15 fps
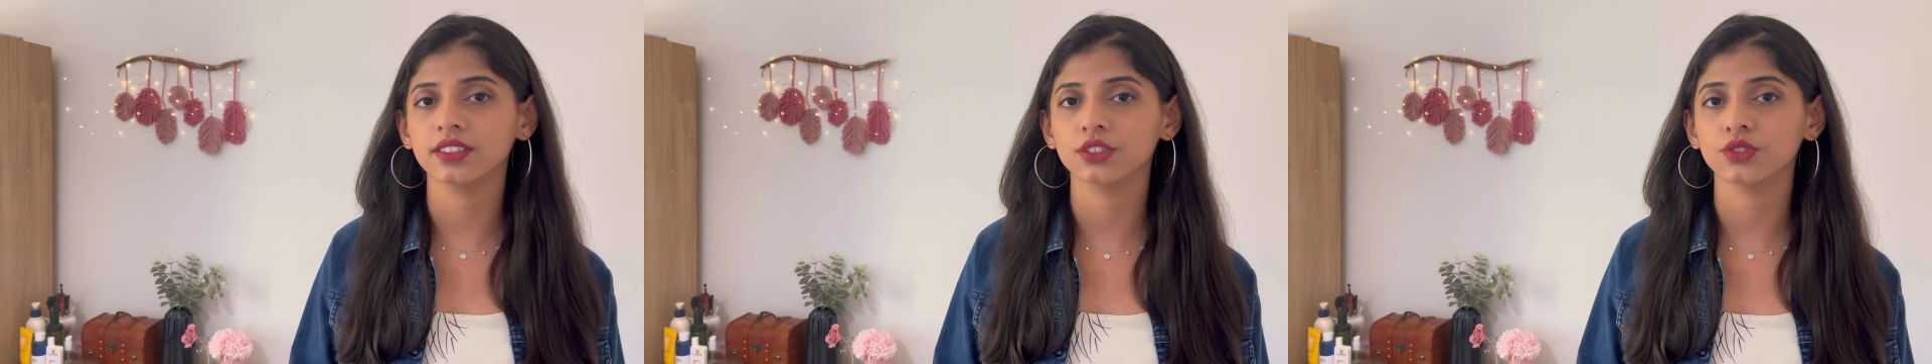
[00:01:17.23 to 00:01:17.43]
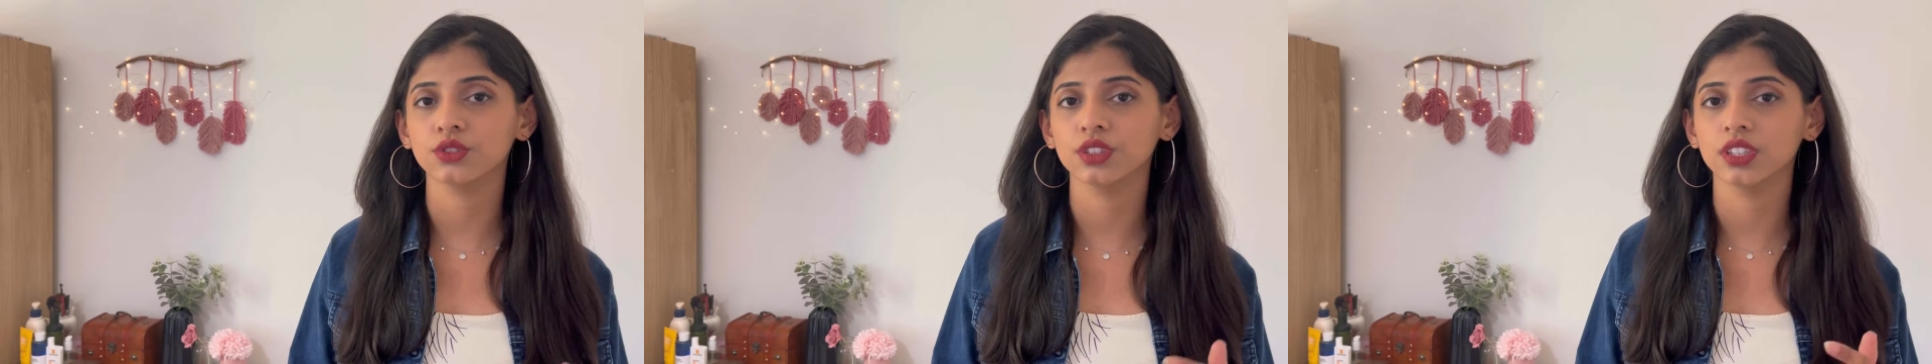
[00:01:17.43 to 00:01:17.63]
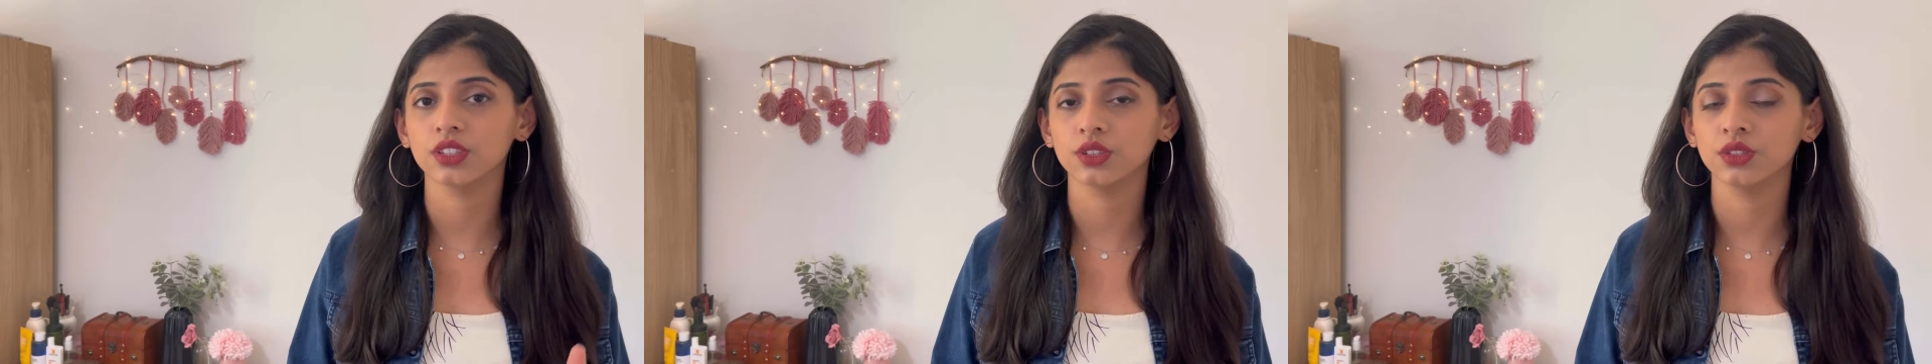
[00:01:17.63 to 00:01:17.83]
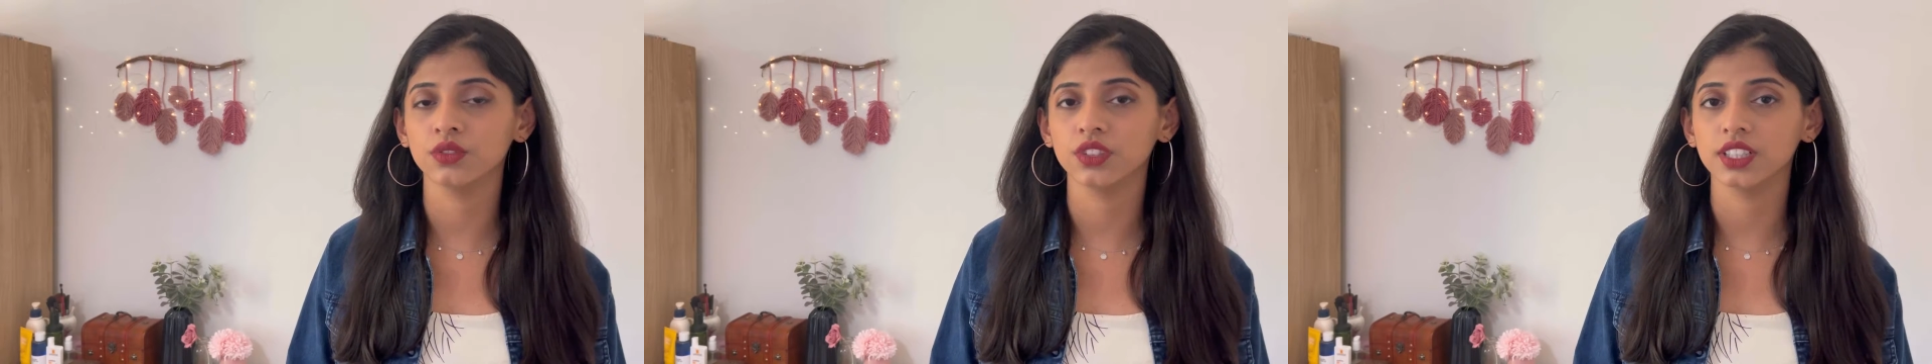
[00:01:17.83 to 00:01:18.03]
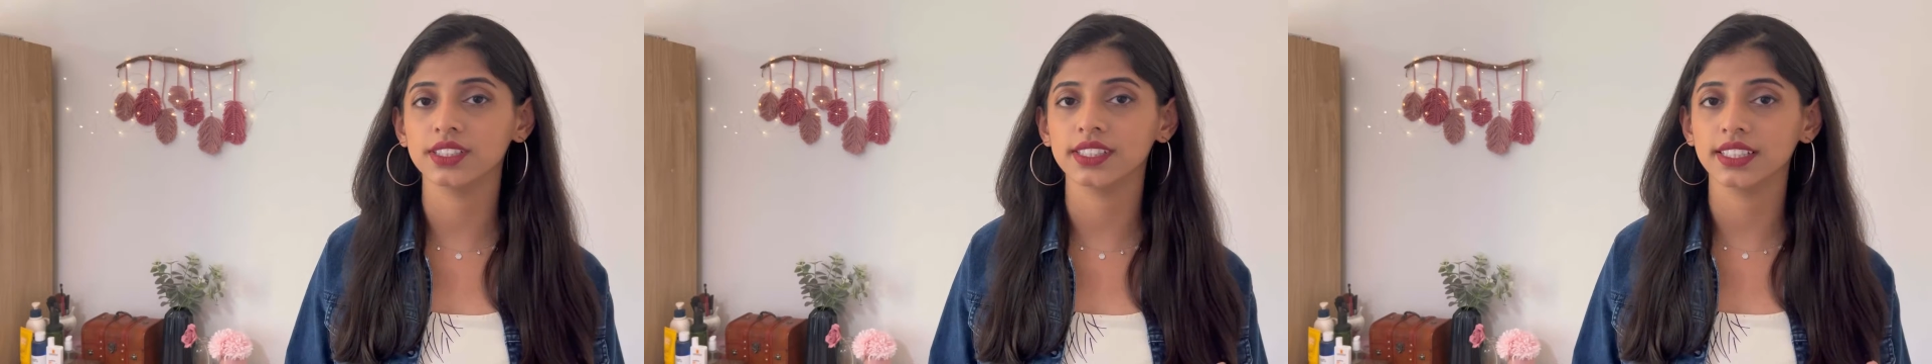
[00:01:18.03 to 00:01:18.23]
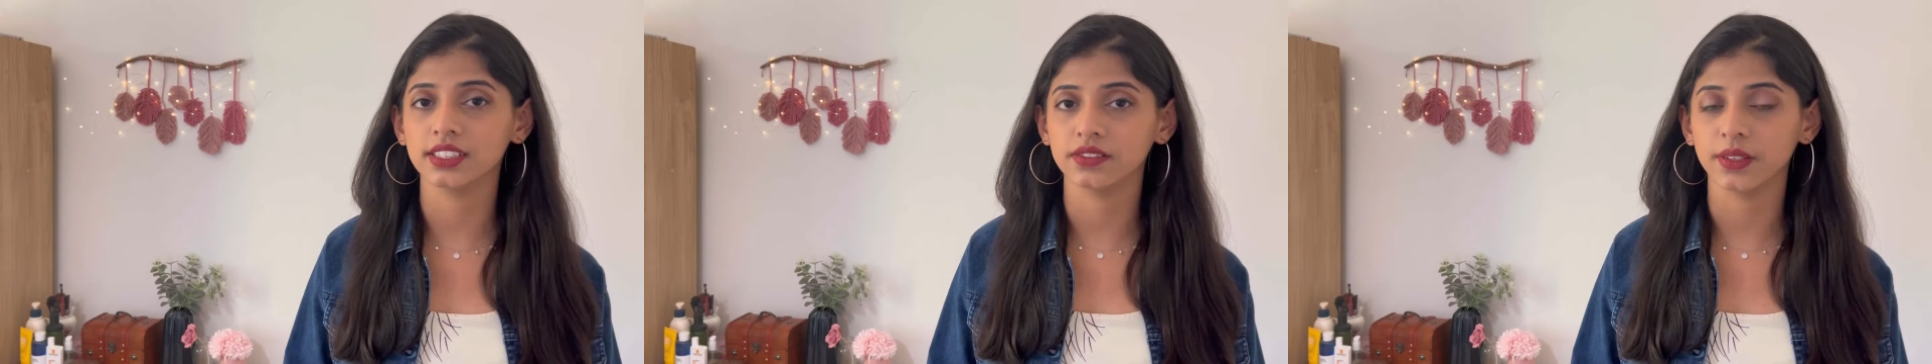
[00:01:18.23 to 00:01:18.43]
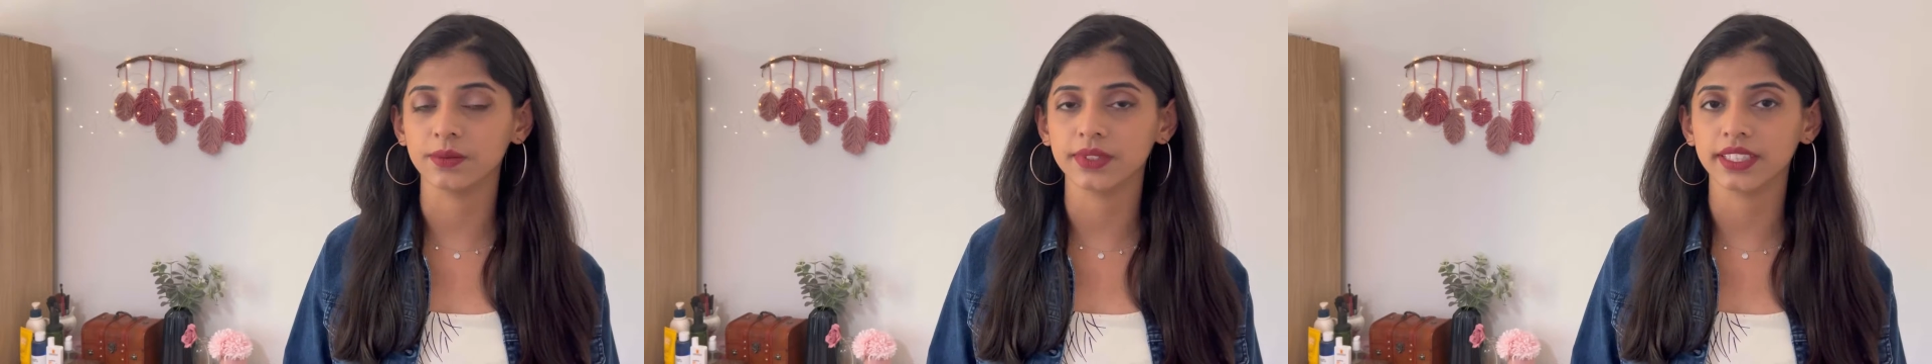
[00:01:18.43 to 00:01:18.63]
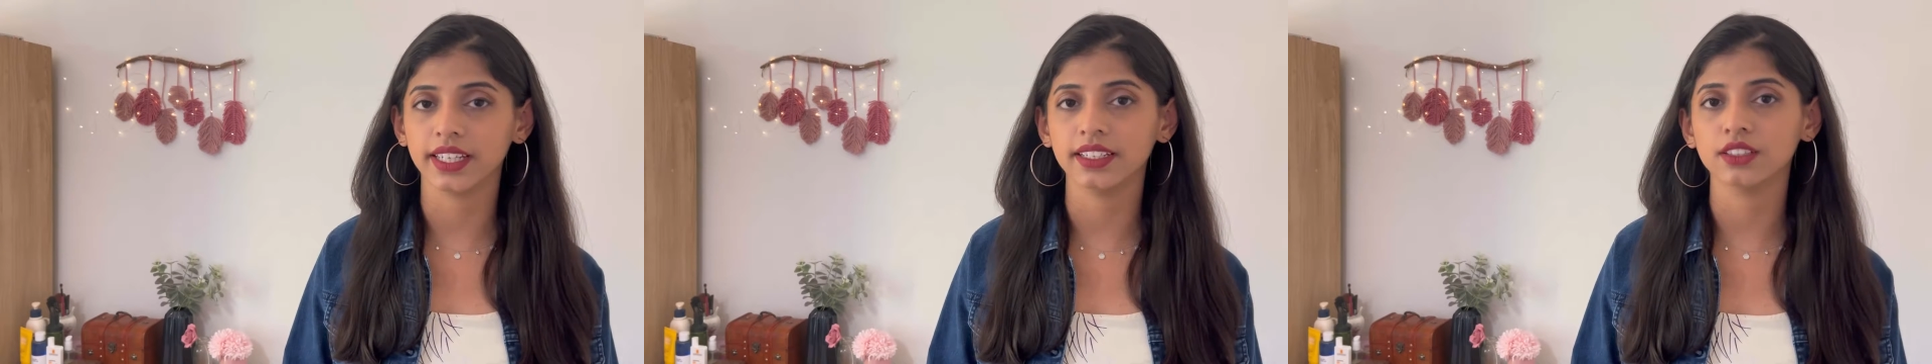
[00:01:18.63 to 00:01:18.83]
to the university's
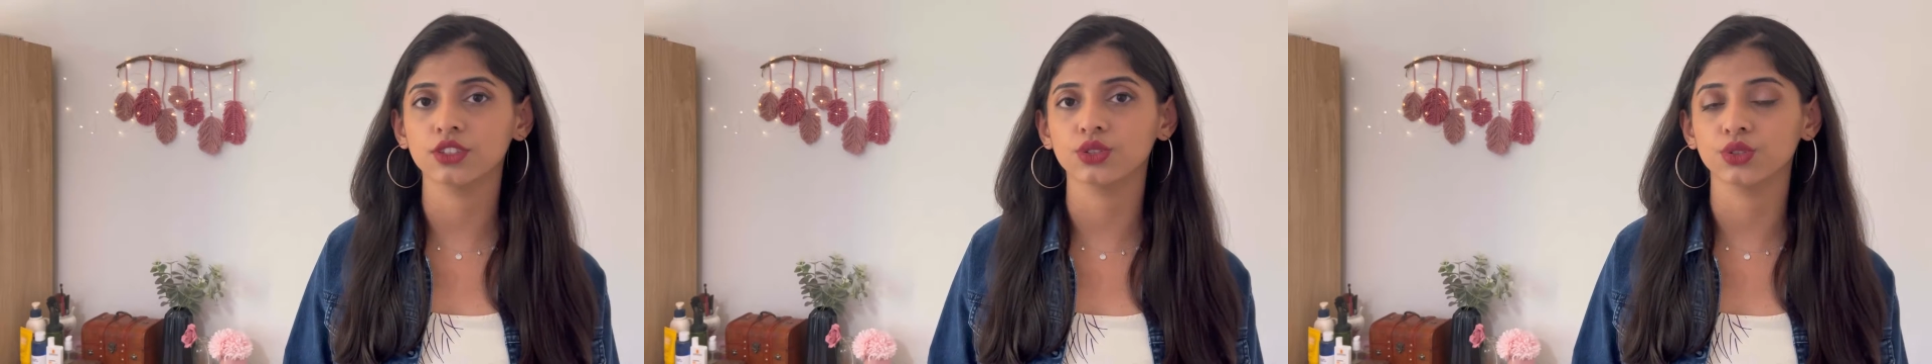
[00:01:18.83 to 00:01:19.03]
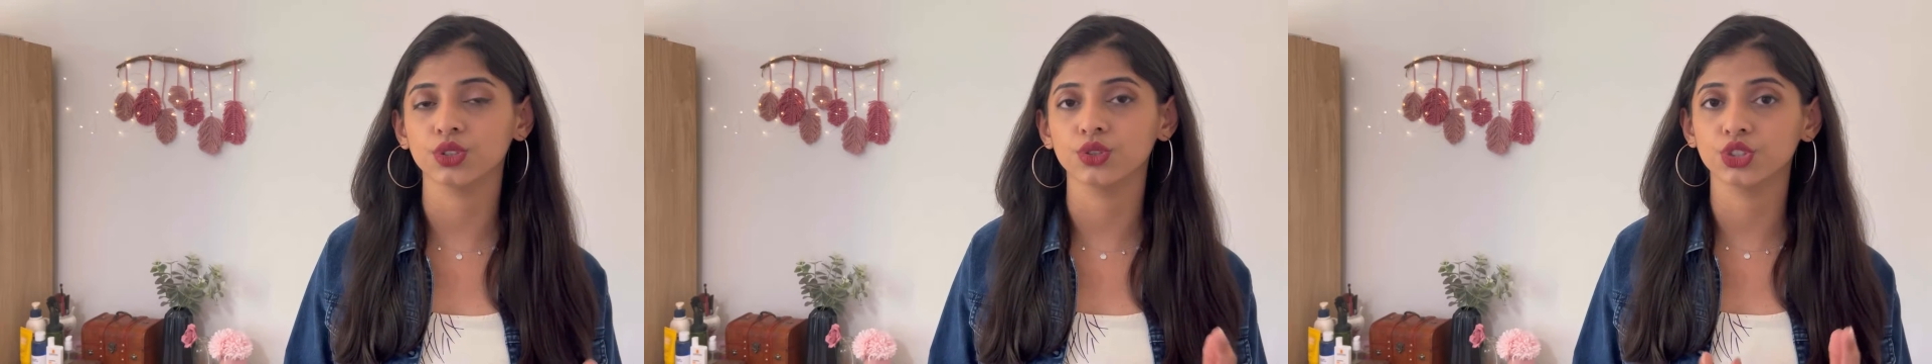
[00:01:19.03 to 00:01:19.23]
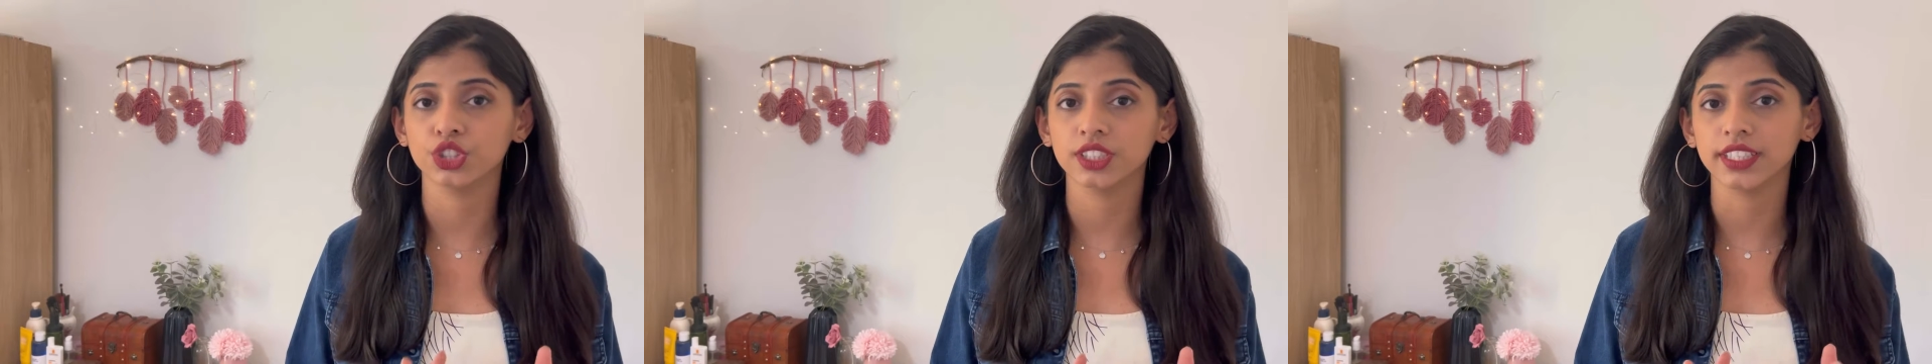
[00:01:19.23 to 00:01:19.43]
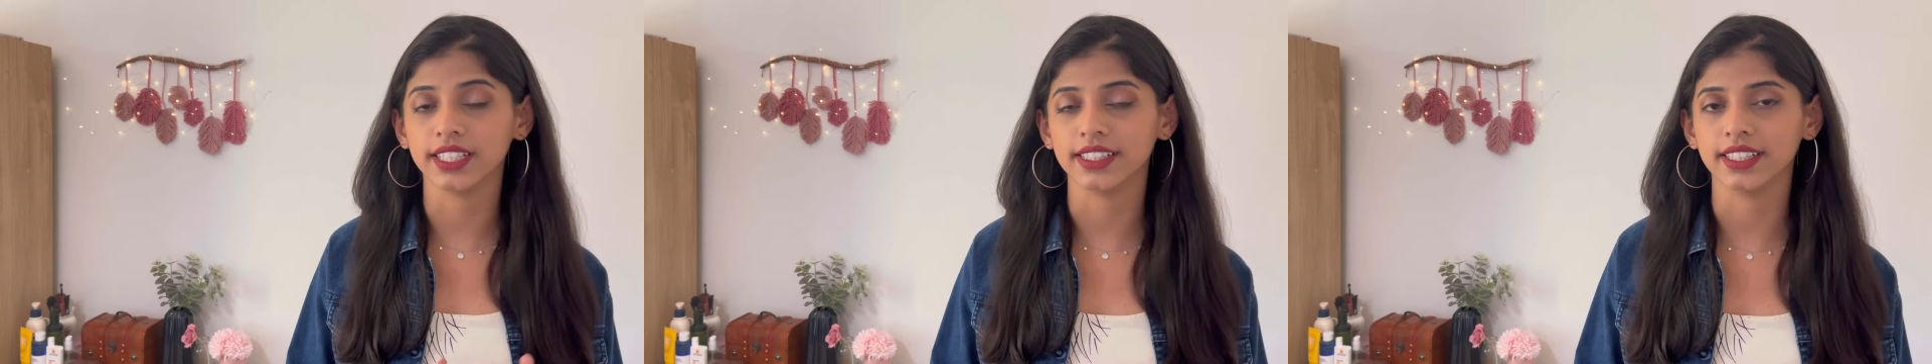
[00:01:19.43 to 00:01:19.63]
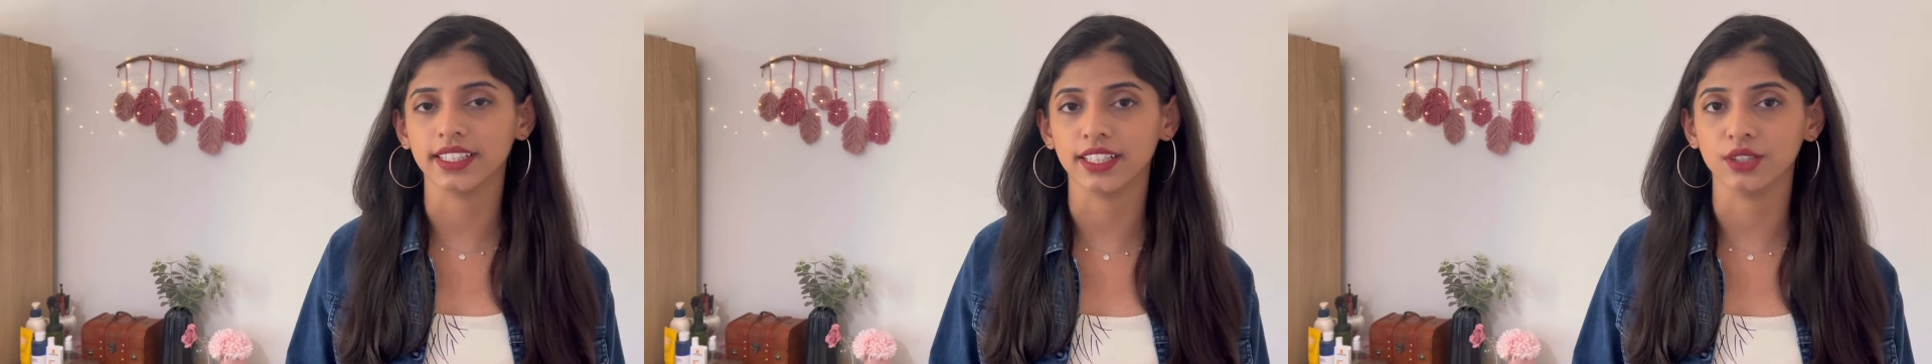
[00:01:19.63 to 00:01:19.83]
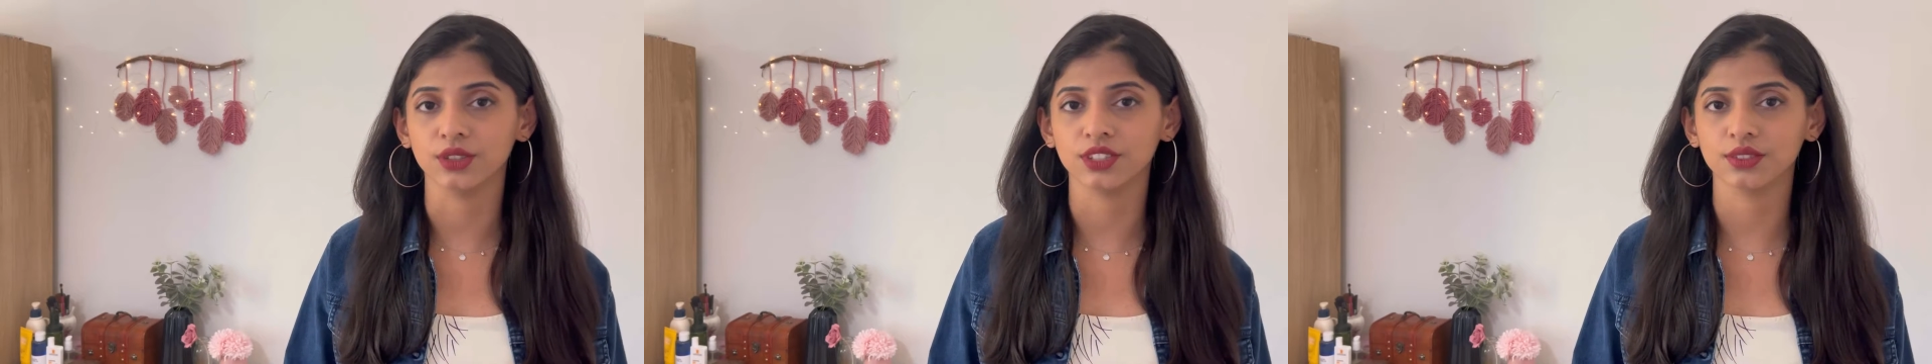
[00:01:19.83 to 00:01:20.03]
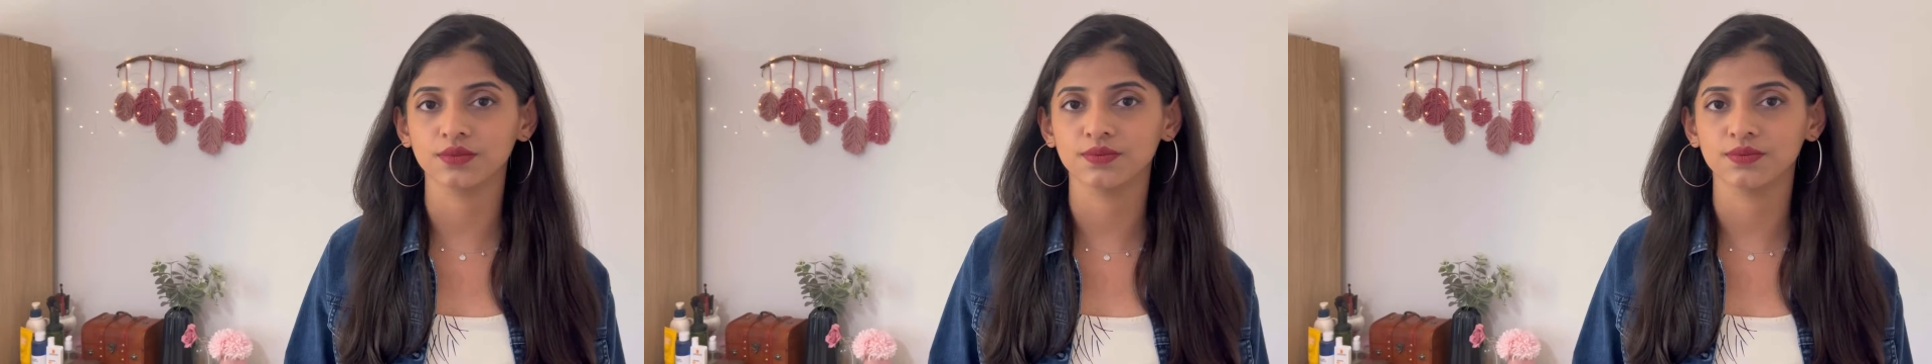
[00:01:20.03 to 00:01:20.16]
website, so you should check that out.